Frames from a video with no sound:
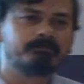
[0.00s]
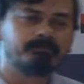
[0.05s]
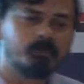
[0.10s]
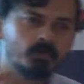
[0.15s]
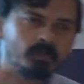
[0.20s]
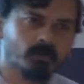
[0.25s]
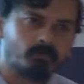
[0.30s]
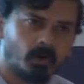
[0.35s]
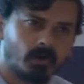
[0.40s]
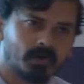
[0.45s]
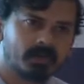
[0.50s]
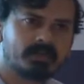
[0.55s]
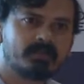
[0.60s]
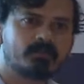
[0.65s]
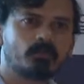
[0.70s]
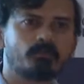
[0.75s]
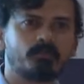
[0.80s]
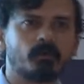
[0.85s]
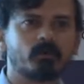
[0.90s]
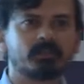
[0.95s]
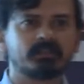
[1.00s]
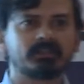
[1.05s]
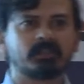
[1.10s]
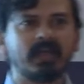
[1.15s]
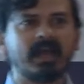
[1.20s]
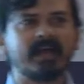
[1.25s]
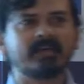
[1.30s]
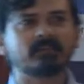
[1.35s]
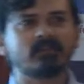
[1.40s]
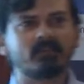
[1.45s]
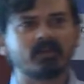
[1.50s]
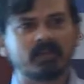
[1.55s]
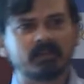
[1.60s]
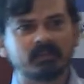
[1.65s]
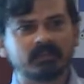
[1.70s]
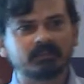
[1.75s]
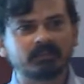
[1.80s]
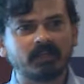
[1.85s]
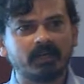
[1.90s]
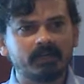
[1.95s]
put the model into production, as our
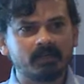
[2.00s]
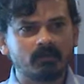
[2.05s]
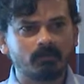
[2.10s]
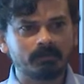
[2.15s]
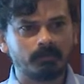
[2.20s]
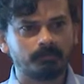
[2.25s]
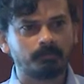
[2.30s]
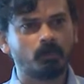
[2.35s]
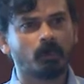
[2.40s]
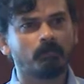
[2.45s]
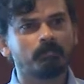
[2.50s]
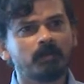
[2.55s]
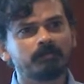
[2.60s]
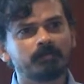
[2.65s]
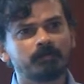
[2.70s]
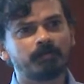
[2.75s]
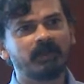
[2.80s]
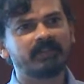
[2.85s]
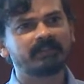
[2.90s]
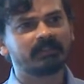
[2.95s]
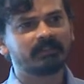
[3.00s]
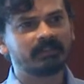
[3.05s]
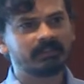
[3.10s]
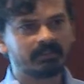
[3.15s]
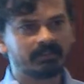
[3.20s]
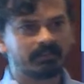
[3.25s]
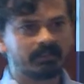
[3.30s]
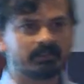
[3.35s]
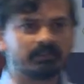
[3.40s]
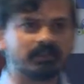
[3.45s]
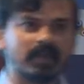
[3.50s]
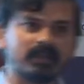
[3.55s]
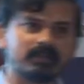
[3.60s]
understanding of the problem space increases,